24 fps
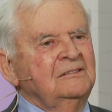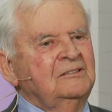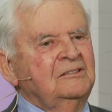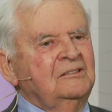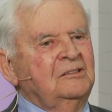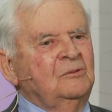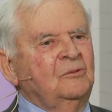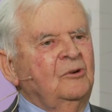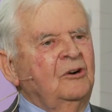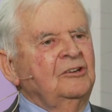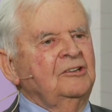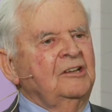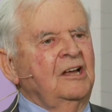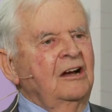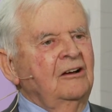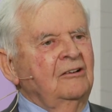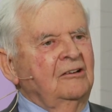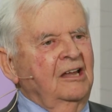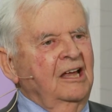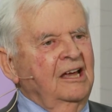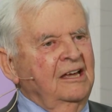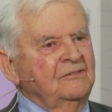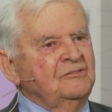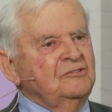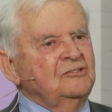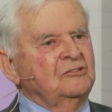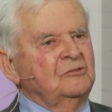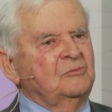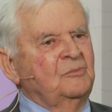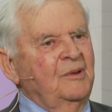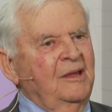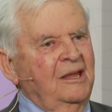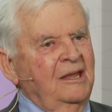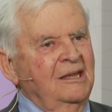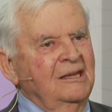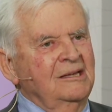to what our life
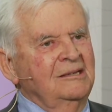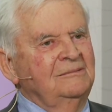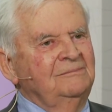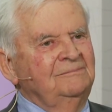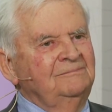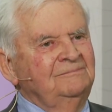should be